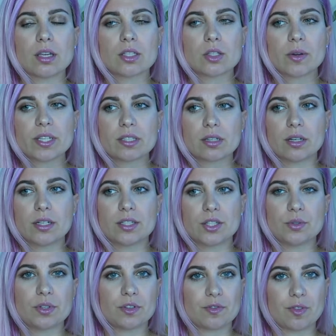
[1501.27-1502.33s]
So I started
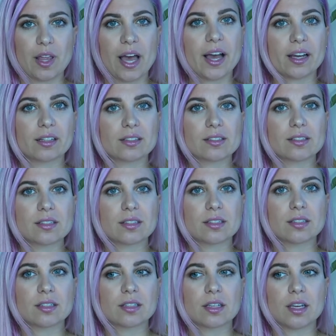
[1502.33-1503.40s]
to reflect,
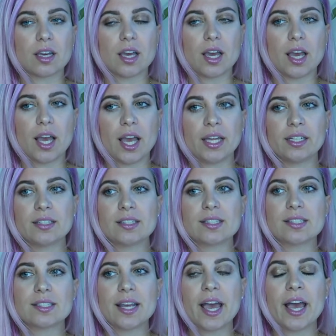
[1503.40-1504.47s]
and
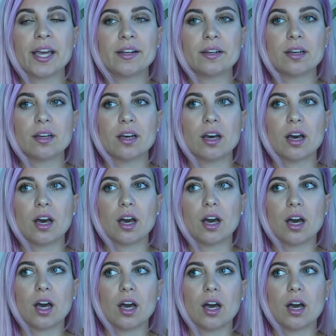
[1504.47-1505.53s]
instead
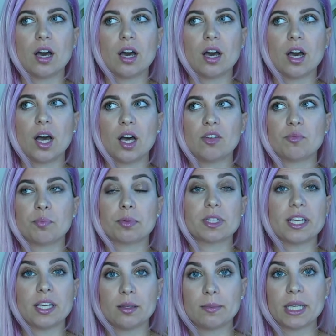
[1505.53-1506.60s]
of
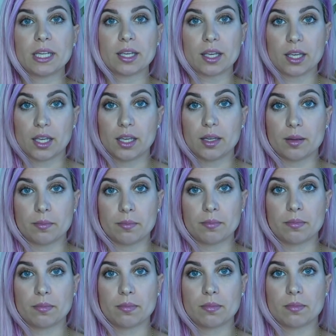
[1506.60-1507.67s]
blaming him
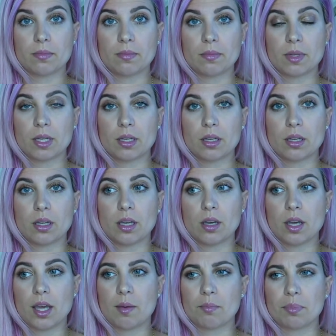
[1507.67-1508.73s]

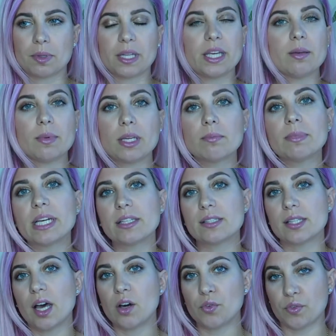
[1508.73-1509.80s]
and blaming
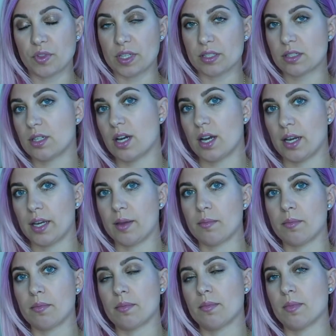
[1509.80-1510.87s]
myself this
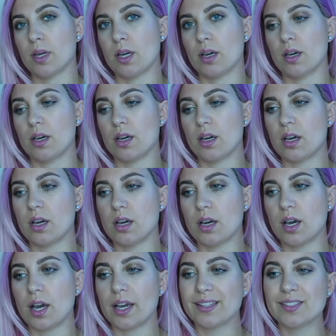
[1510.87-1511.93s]
time,
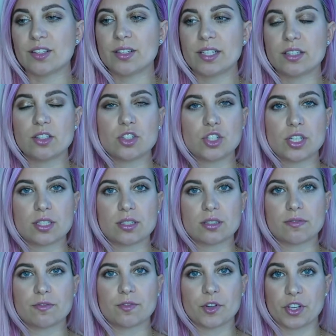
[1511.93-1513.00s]
I started to
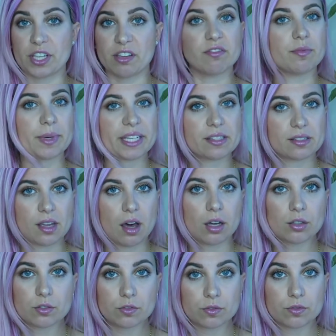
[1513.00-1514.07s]
just forgive
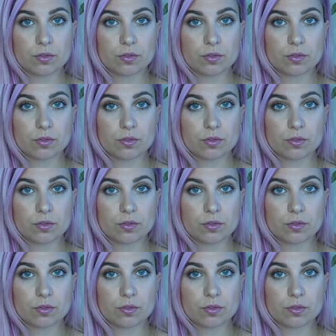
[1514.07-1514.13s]
myself.